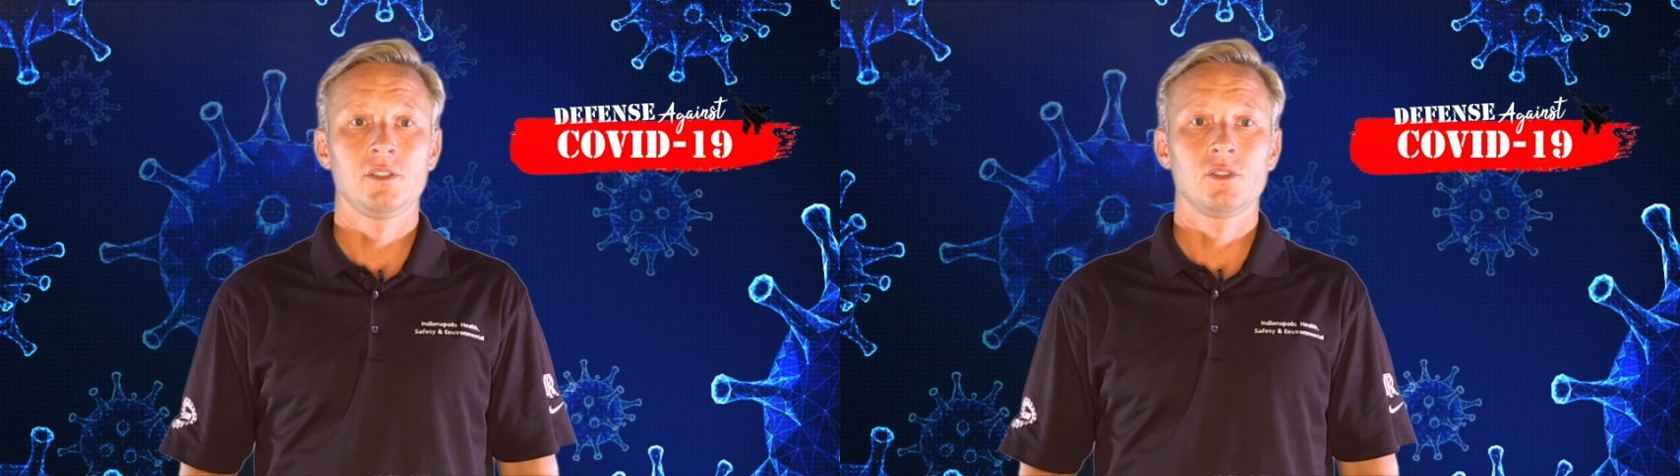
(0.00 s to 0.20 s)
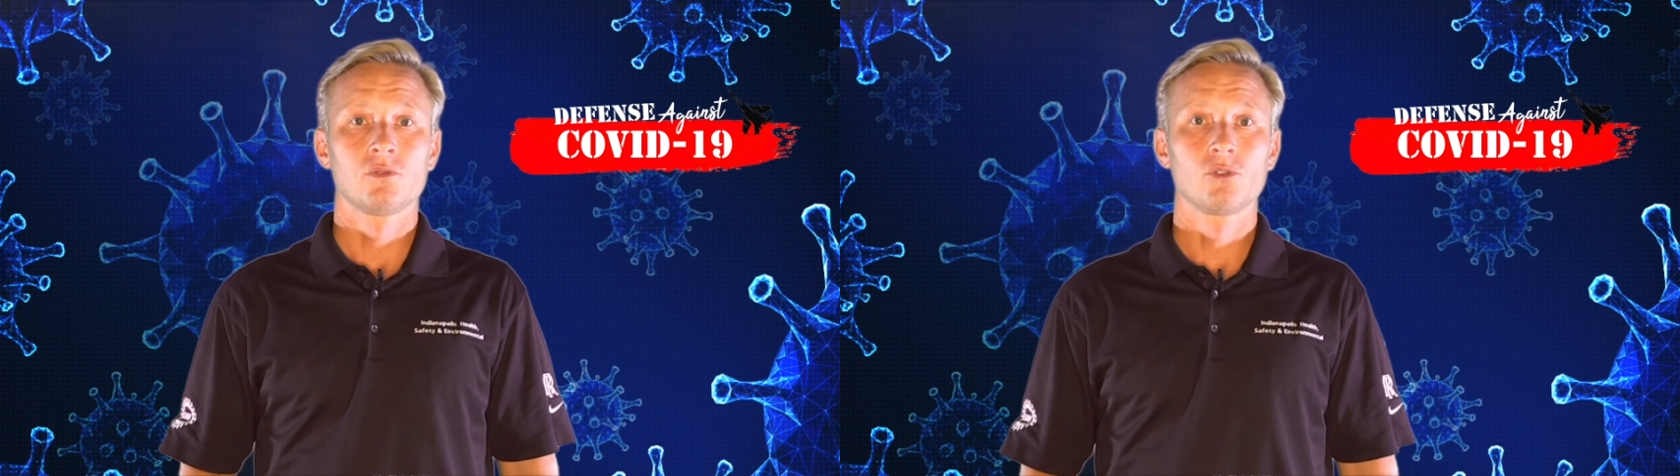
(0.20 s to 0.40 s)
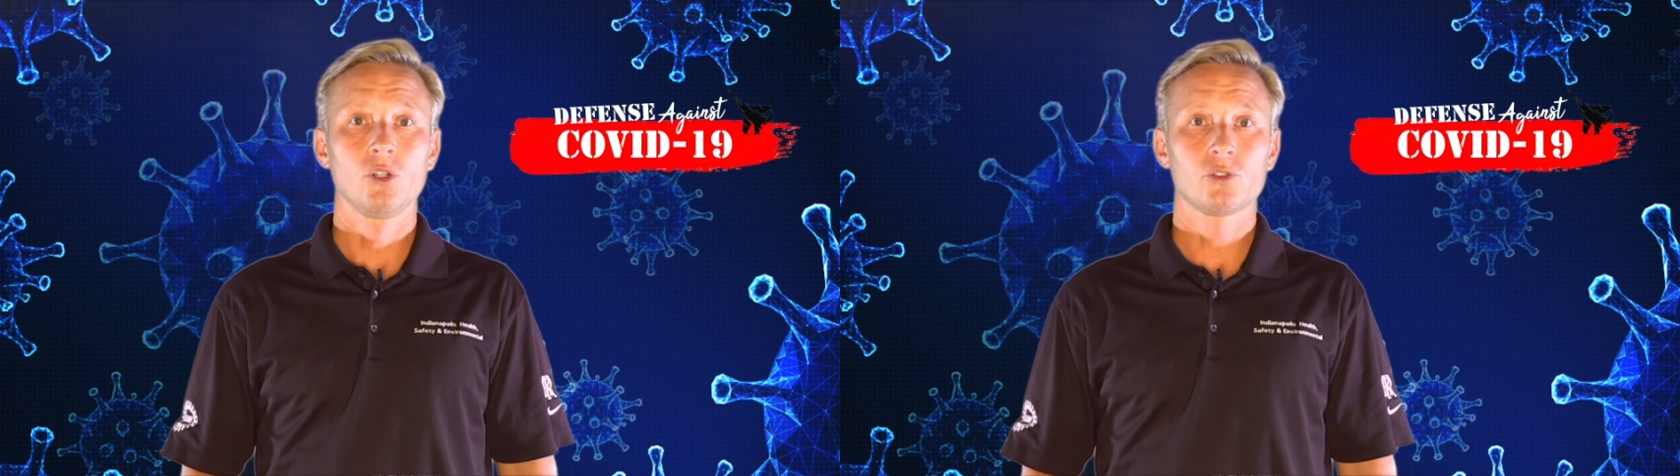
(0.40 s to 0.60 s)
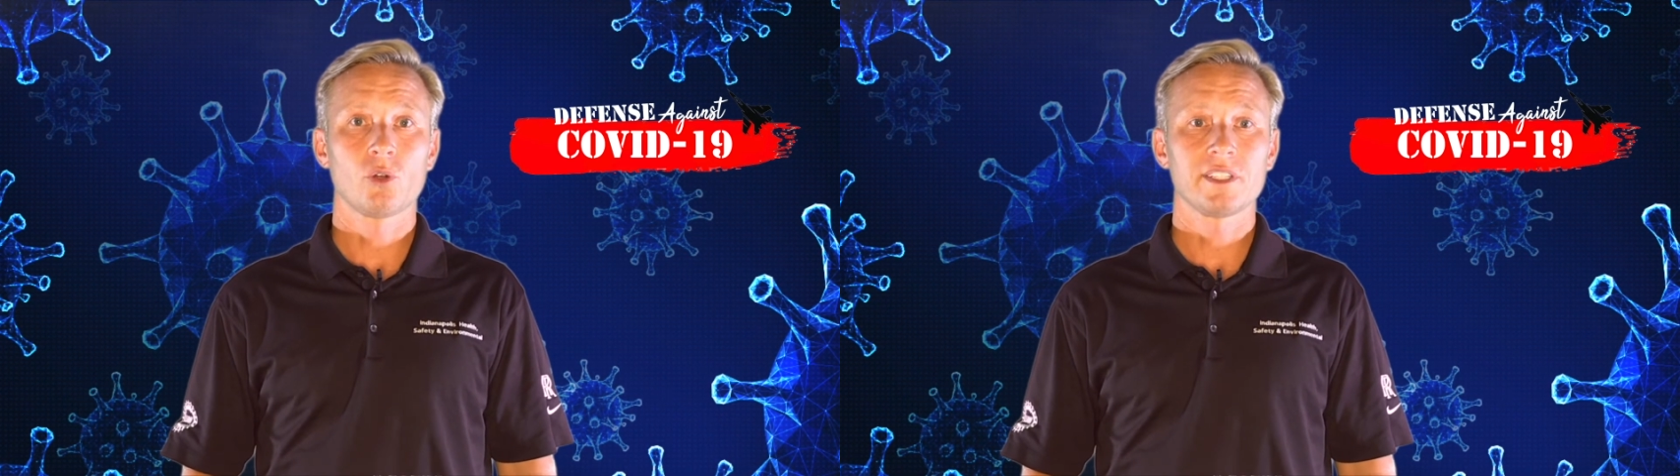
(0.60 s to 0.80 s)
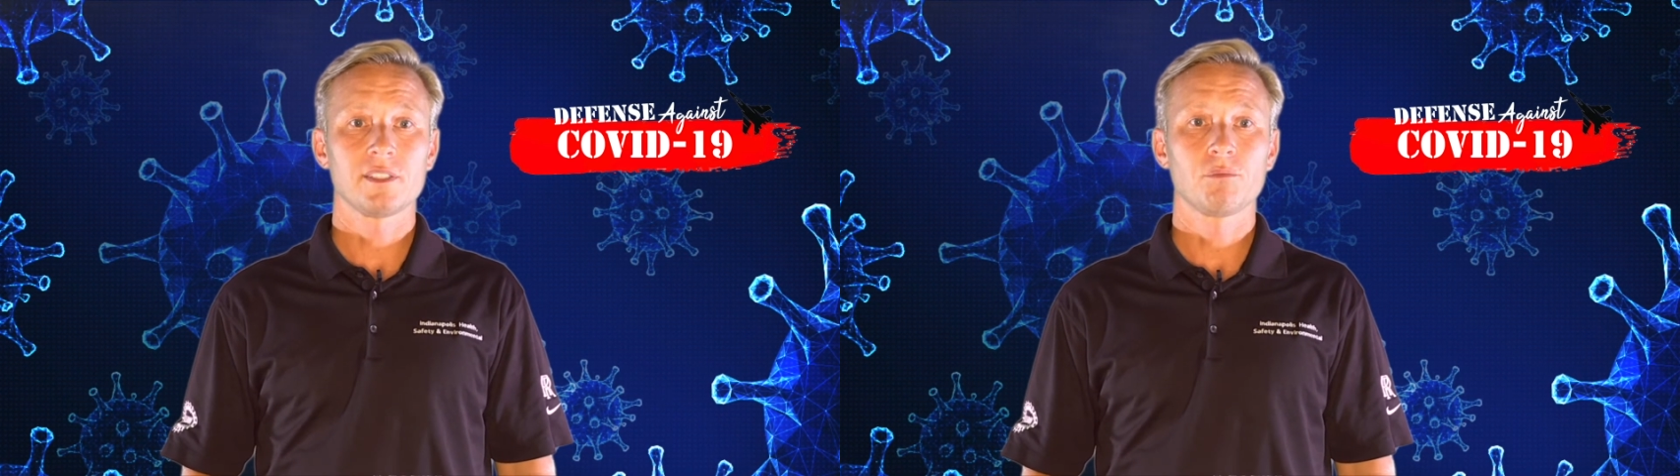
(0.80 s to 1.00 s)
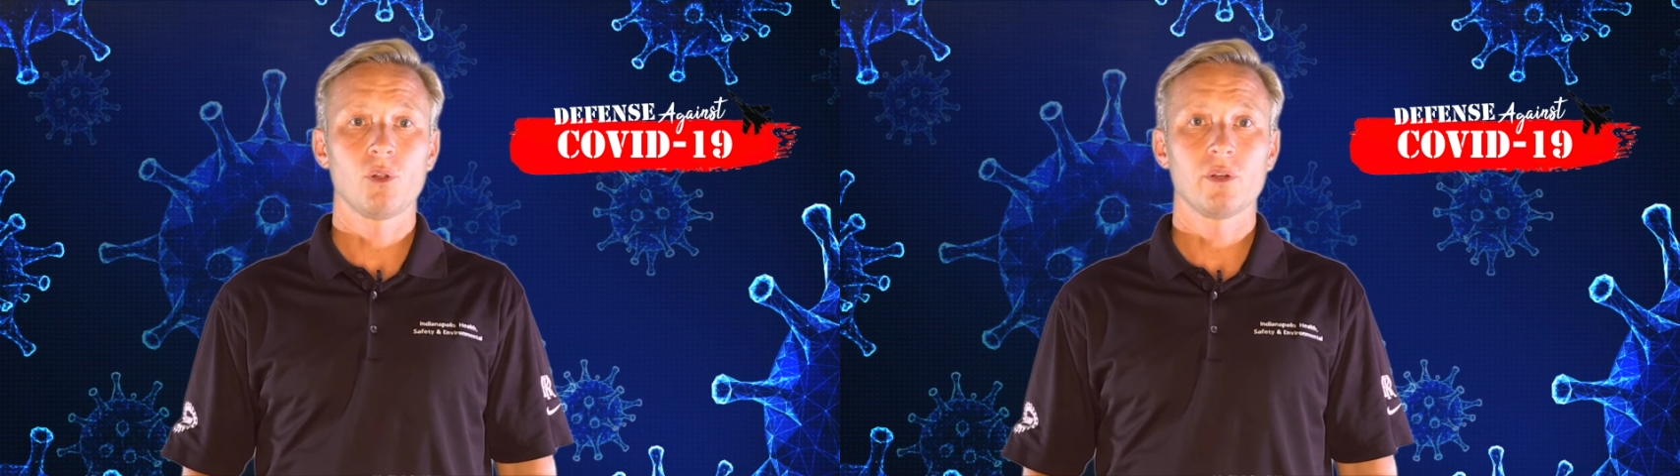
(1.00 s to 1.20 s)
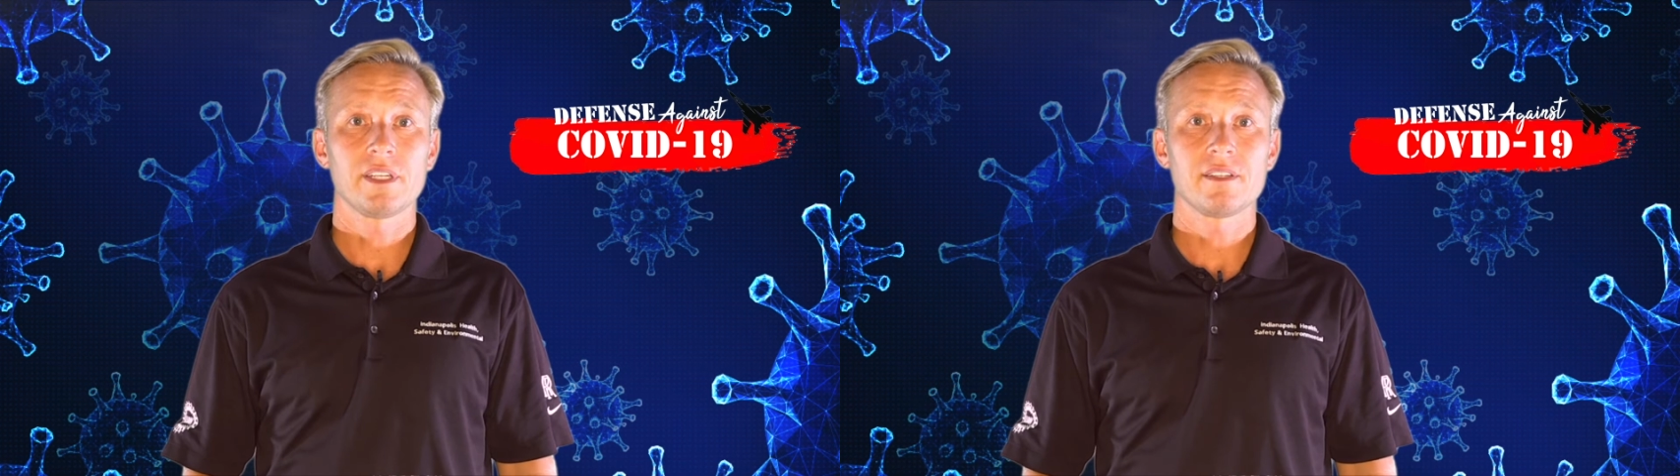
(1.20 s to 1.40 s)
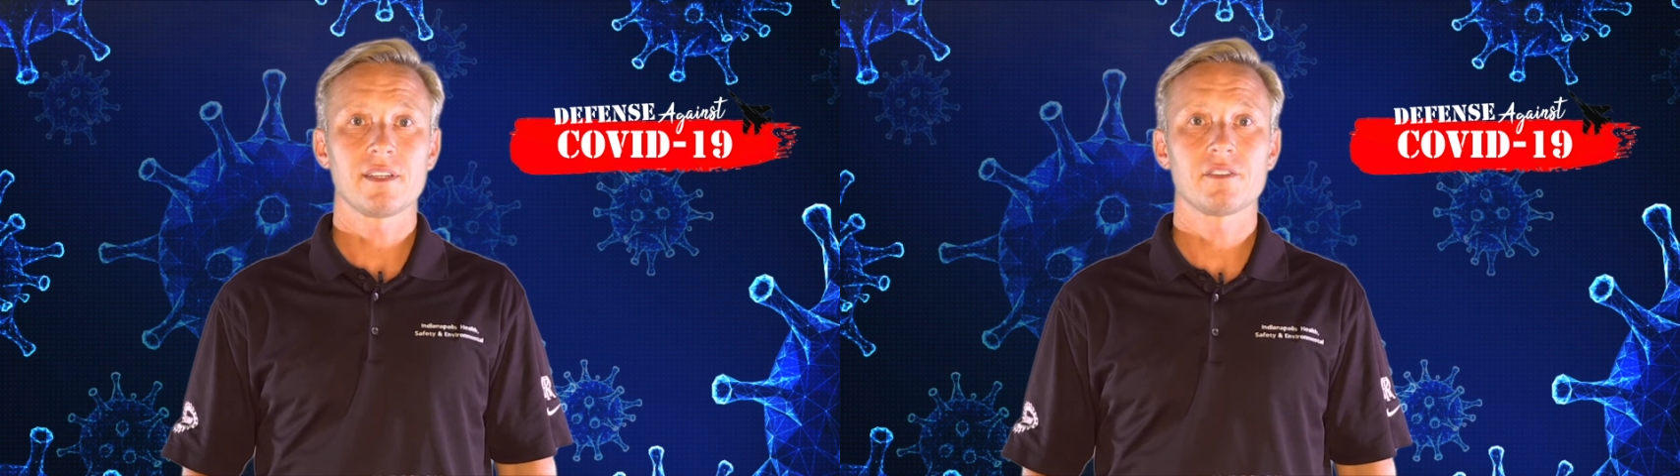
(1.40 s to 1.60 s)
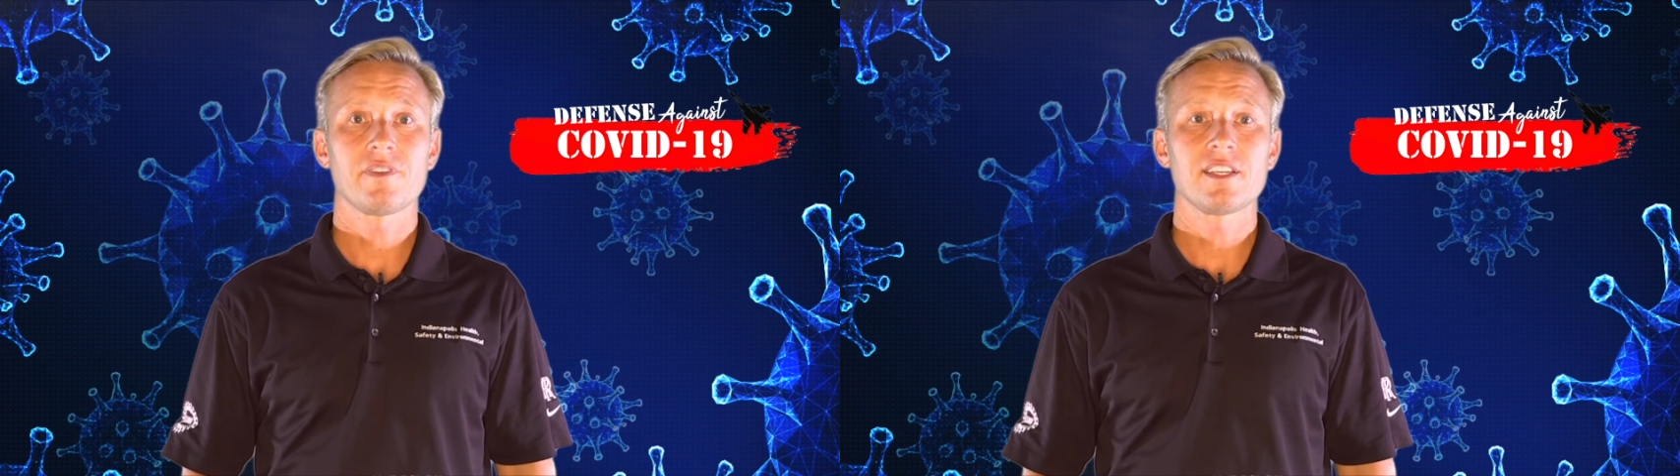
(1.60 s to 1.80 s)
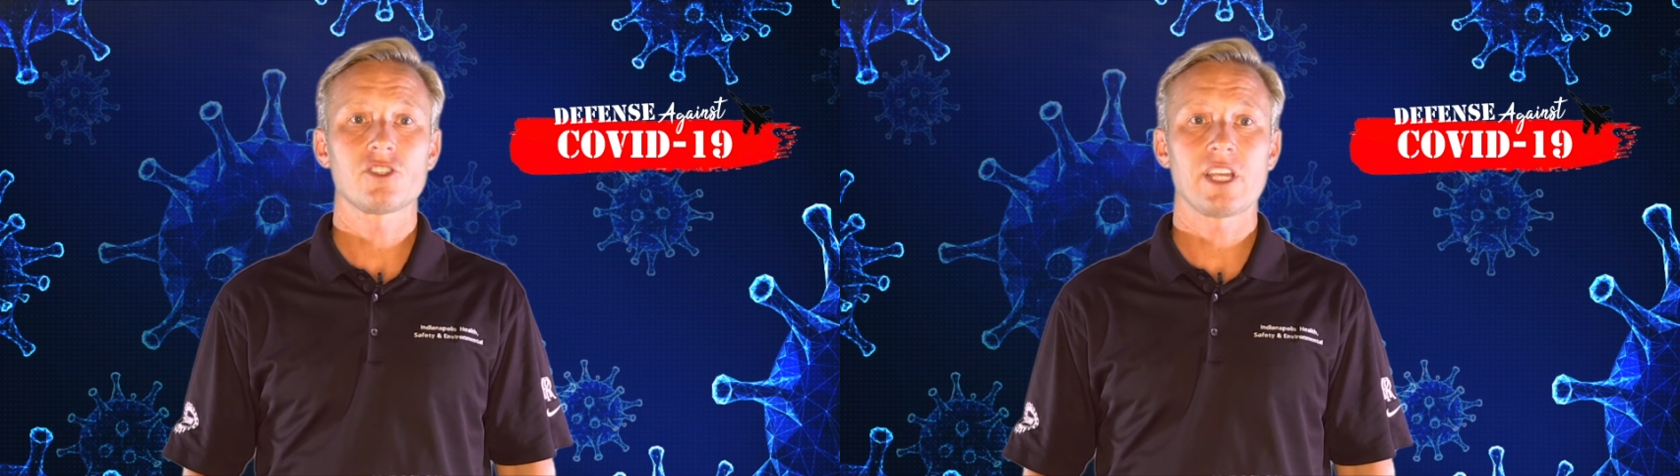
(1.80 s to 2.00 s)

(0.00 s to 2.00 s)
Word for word: Rolls Royce employees has faced